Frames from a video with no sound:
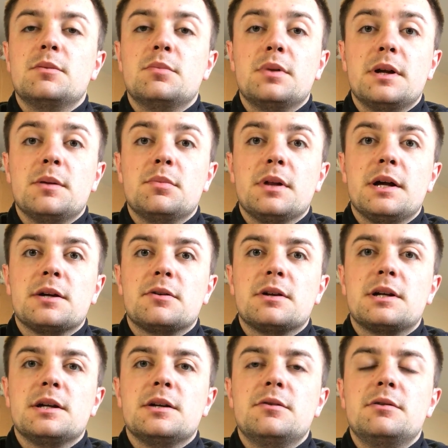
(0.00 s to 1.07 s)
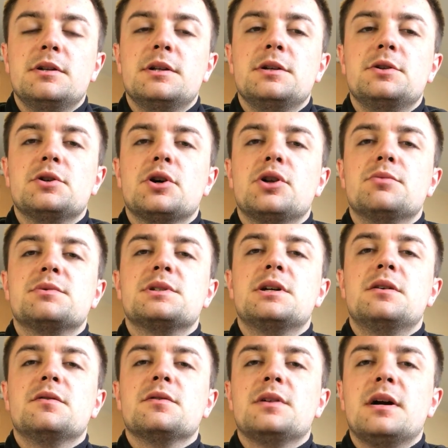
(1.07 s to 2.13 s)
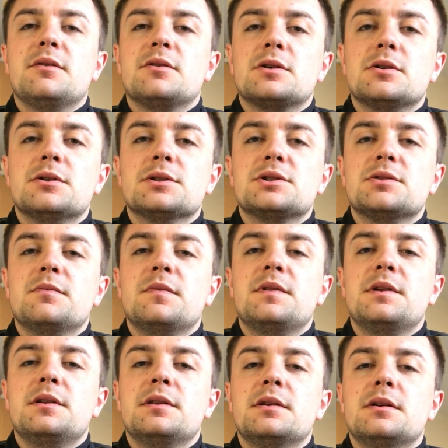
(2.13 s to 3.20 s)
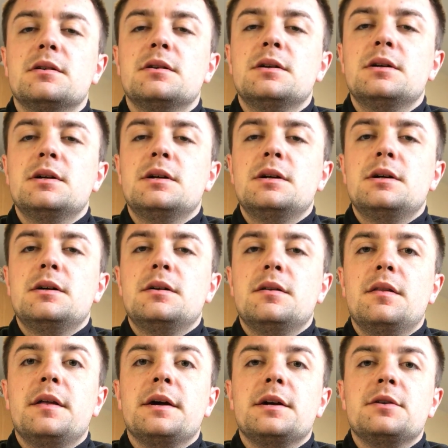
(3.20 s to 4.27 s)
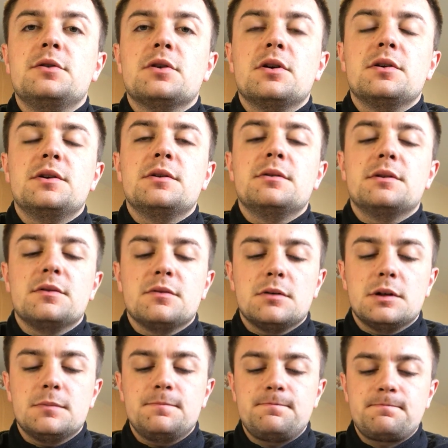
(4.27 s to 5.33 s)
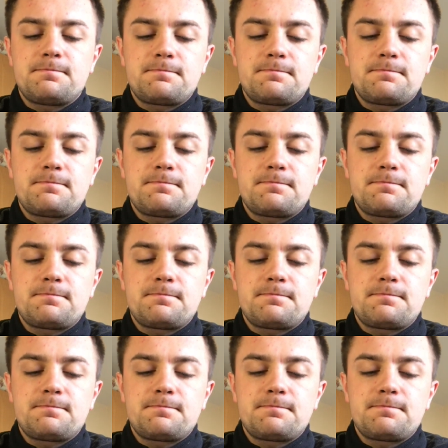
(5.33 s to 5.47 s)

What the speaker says: play blind cricket and really enjoy themselves and have a go at something that they enjoy doing as well.